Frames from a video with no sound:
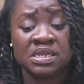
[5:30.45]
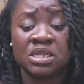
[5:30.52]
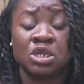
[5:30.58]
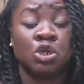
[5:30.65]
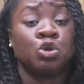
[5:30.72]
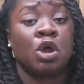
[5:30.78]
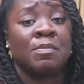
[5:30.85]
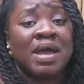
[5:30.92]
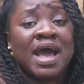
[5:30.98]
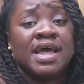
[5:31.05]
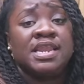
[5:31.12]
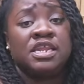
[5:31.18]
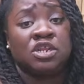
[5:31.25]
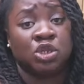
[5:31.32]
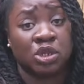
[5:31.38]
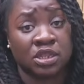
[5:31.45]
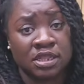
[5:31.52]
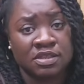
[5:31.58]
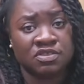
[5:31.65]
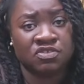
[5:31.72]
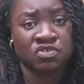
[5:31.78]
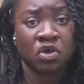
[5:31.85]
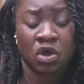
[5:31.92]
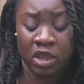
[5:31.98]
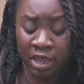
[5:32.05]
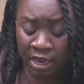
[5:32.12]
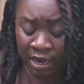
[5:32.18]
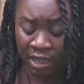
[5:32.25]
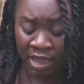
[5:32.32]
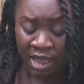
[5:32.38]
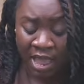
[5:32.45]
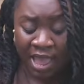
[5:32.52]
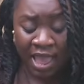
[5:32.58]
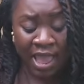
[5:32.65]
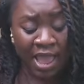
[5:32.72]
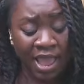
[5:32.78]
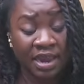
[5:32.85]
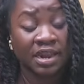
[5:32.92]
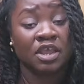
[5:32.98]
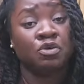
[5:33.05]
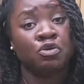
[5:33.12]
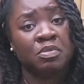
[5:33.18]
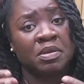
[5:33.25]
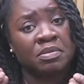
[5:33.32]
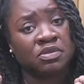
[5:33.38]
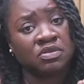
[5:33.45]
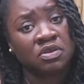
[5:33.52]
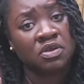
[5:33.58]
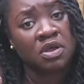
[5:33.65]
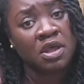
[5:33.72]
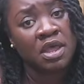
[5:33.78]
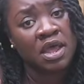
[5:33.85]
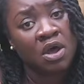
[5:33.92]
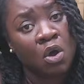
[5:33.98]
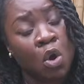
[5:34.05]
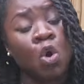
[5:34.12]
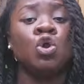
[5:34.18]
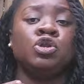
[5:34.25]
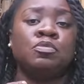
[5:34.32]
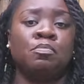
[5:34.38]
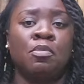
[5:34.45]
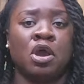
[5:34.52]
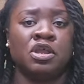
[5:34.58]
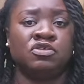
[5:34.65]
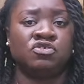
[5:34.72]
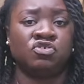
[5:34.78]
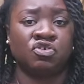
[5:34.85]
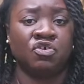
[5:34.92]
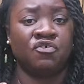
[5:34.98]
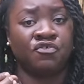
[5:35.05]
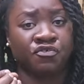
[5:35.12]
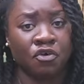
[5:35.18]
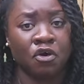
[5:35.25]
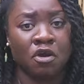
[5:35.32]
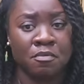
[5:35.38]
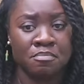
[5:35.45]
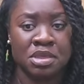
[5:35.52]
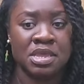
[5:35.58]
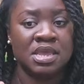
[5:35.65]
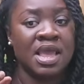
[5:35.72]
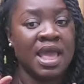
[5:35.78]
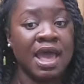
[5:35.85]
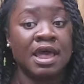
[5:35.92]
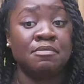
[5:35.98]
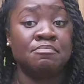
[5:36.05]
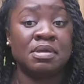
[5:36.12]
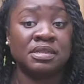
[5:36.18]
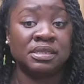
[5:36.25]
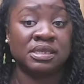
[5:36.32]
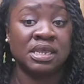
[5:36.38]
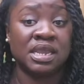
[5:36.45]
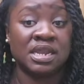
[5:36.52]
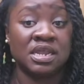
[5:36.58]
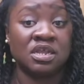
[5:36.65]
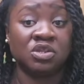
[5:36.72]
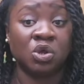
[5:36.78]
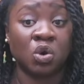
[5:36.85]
So now I'm adding it to this soil, and it will be able to hold moisture for me and maintain it.